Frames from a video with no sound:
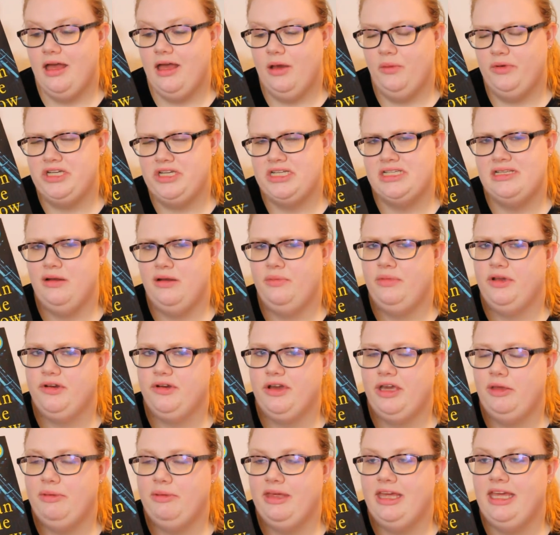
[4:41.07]
Which is a little bit
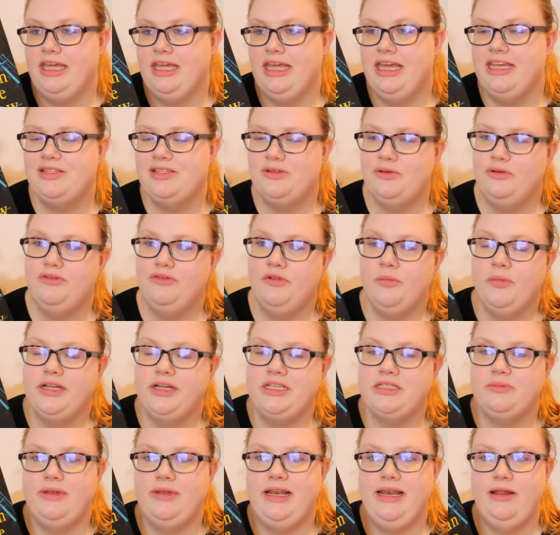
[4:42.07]
creepy. It sort of
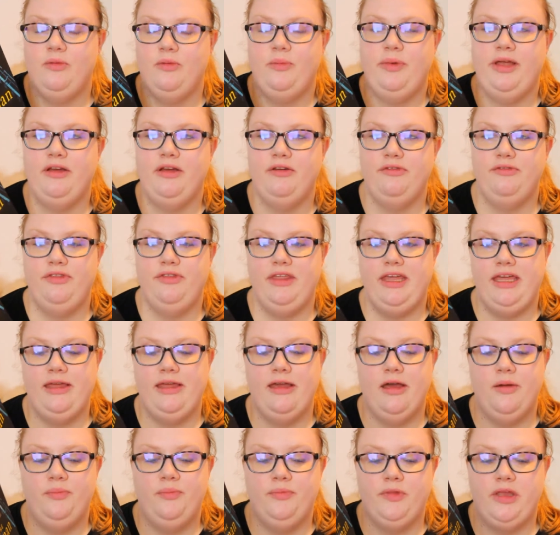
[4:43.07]
reminded me a little bit of the
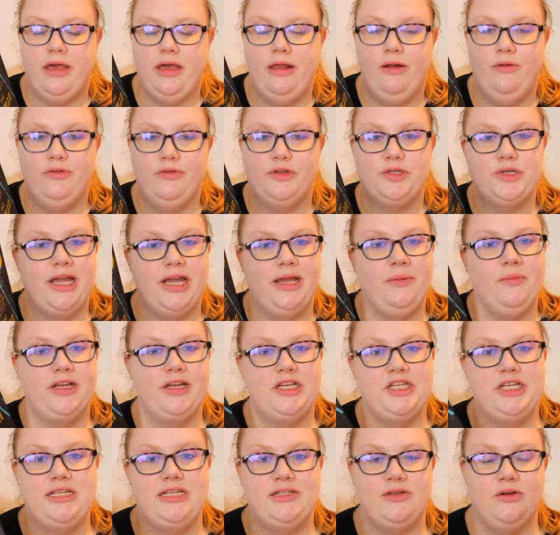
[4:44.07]
Girl on the Train, where
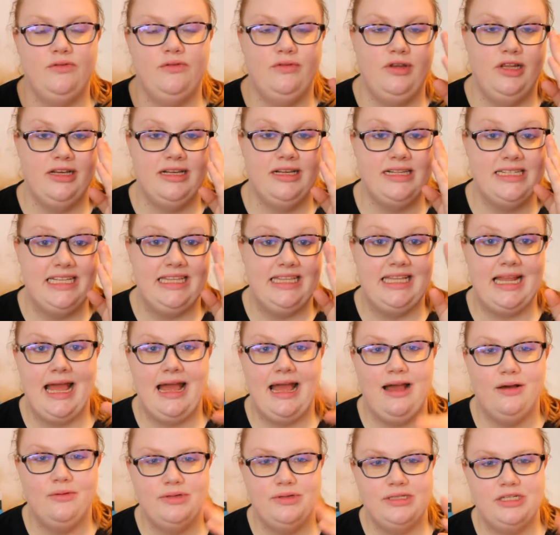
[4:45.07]
she sort of looks in the
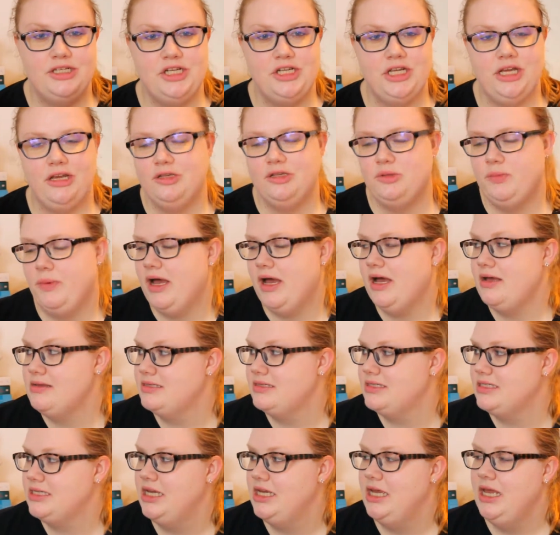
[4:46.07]
house as she goes
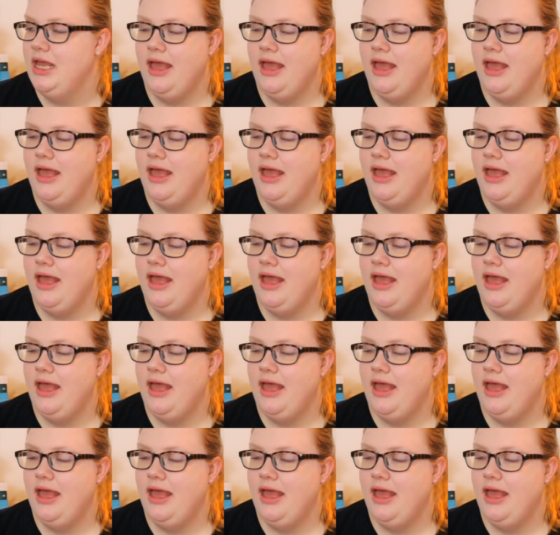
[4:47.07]
past.